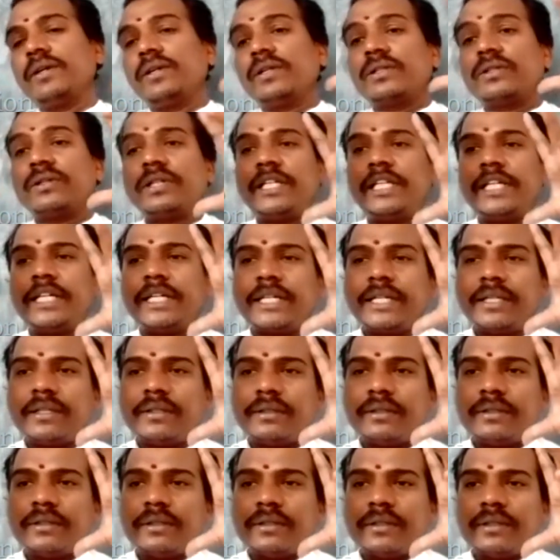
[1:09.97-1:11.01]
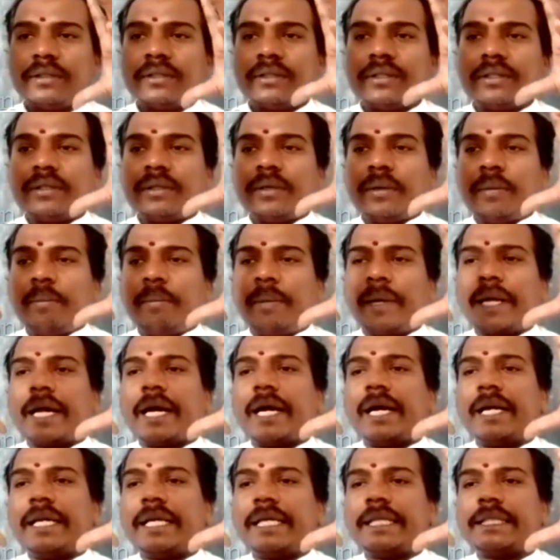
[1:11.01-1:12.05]
So here
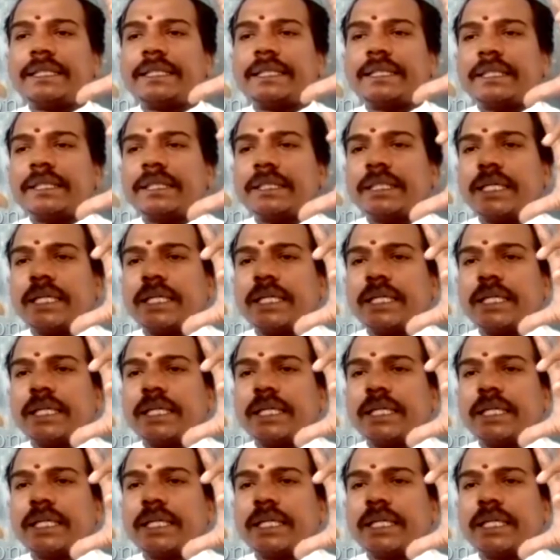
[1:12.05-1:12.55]
mechanics,